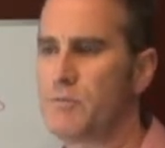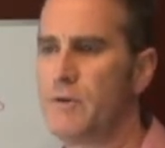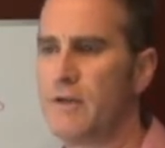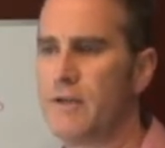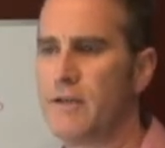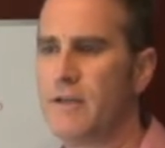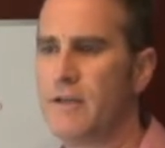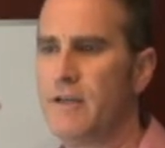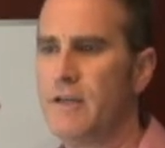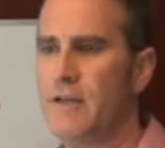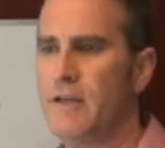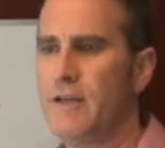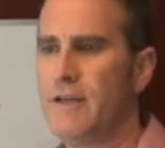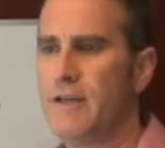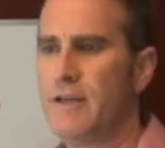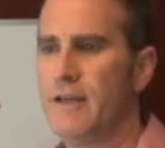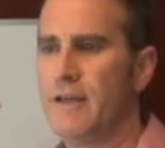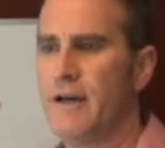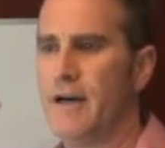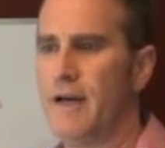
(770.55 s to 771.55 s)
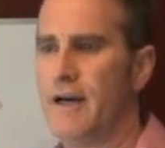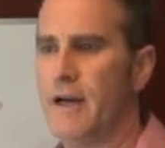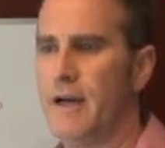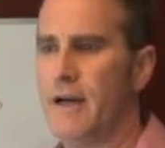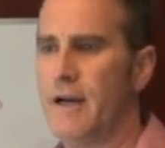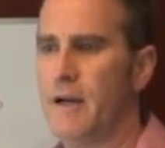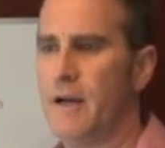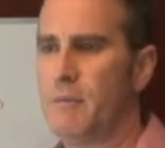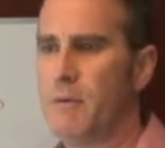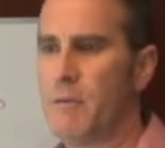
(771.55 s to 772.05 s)
But
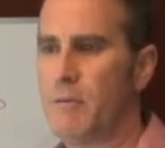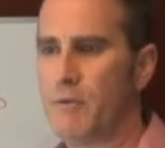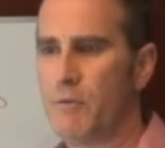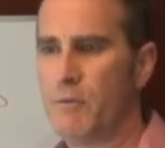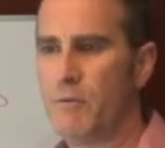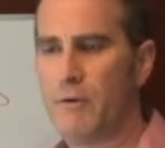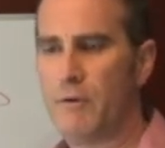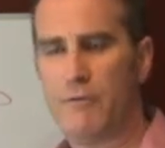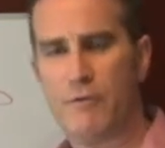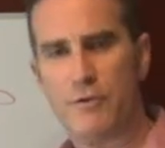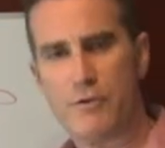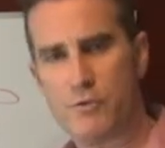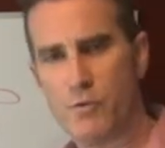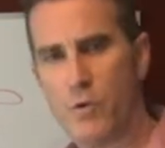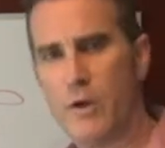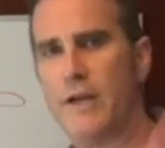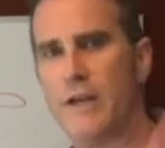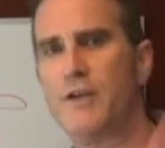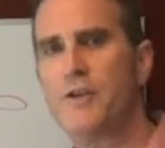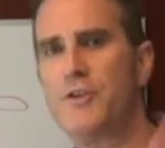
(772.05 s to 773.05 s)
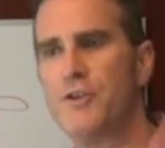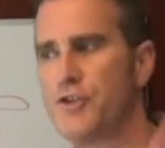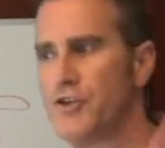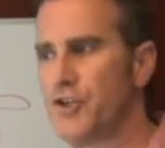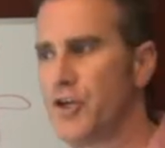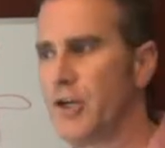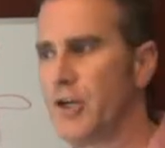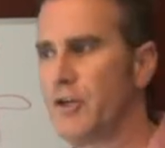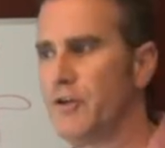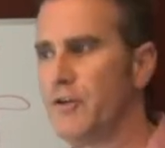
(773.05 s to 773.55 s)
I remember when we first went into the
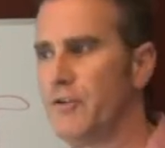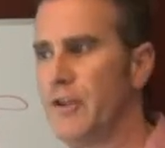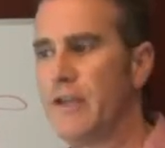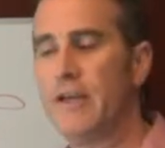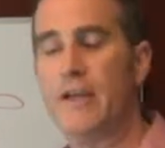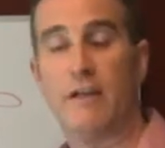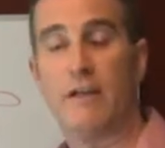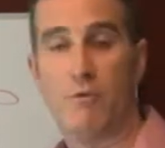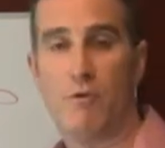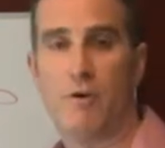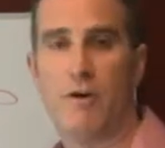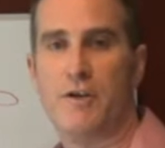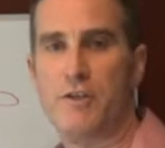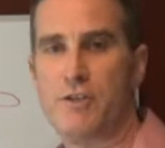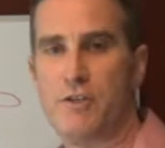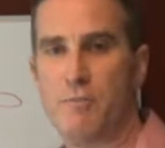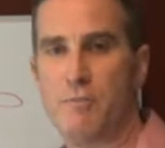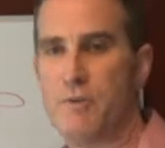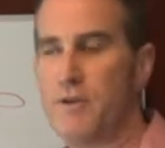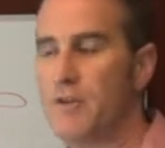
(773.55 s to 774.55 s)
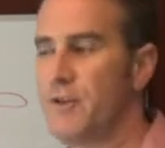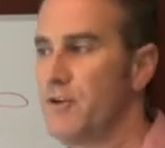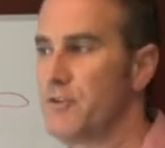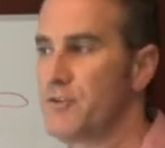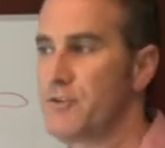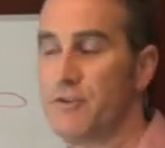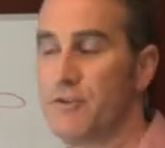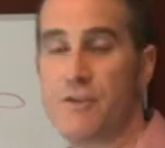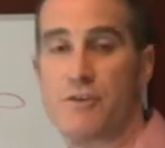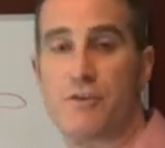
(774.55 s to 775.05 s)
jungle, they didn't want us to be there,
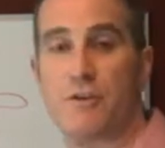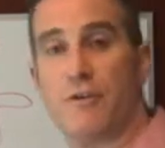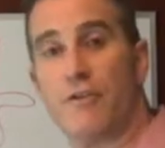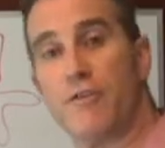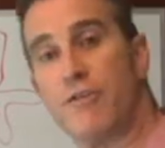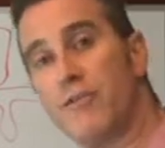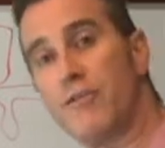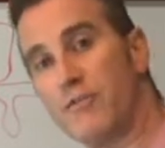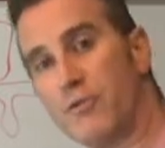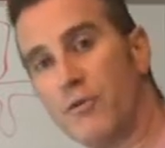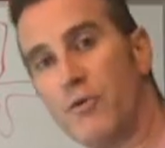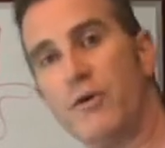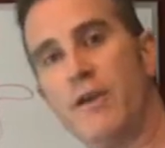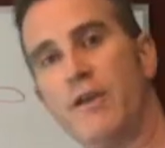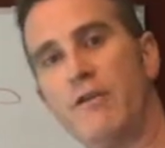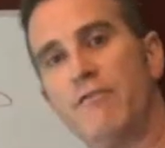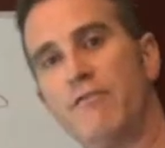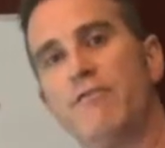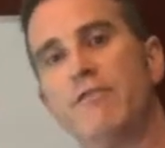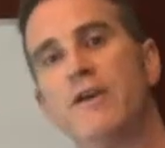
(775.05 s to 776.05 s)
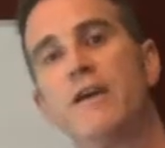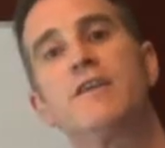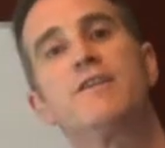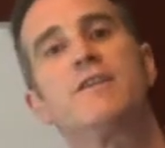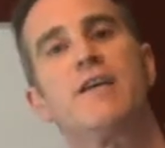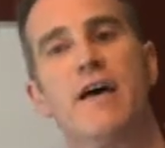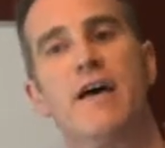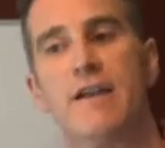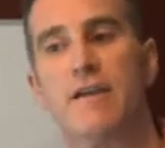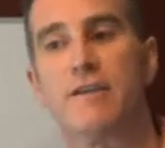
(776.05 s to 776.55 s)
so they started throwing
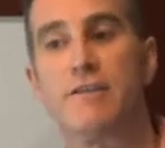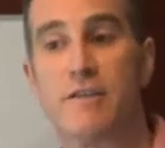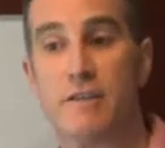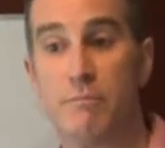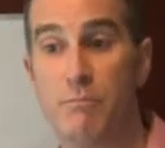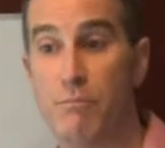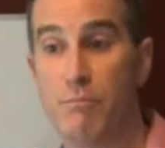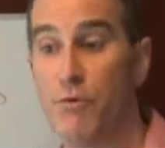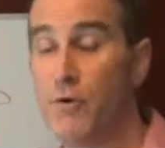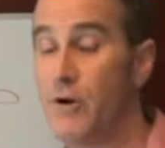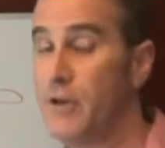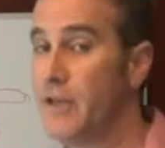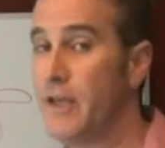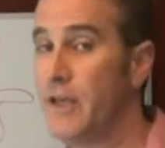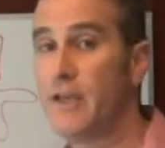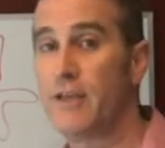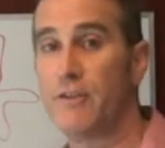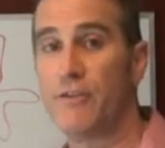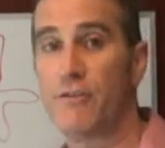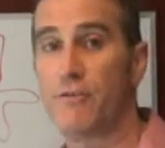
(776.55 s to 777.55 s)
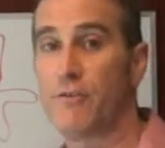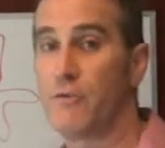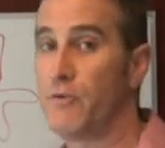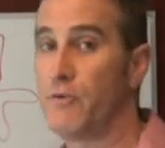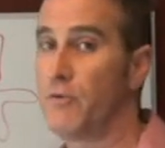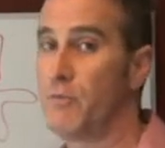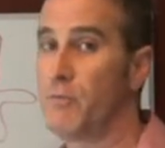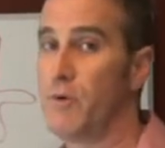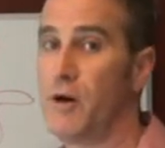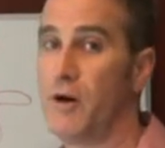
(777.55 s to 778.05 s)
figs at us, and boy, they can
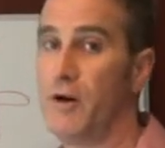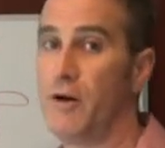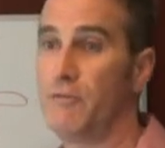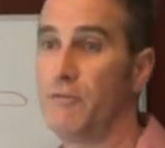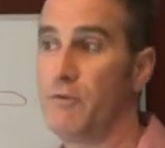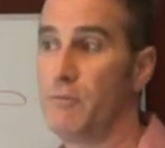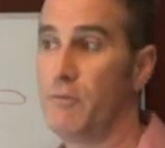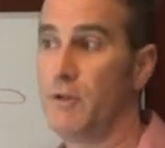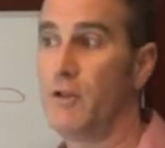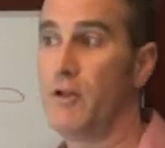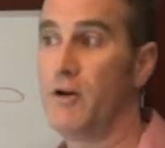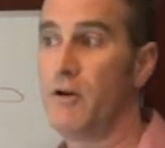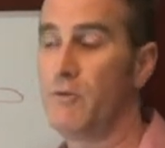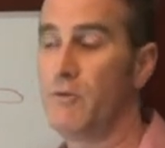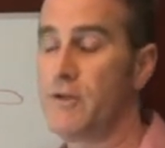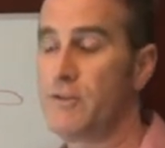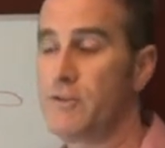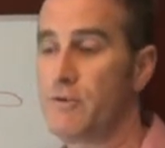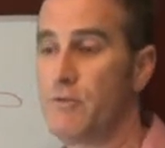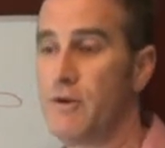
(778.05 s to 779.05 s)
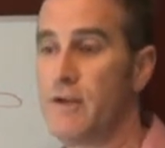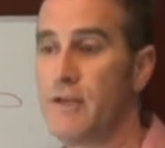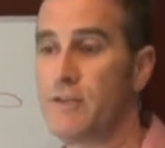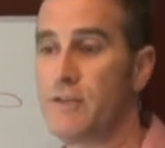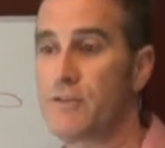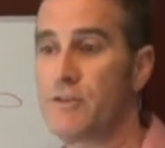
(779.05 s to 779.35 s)
throw them hard from a long ways away.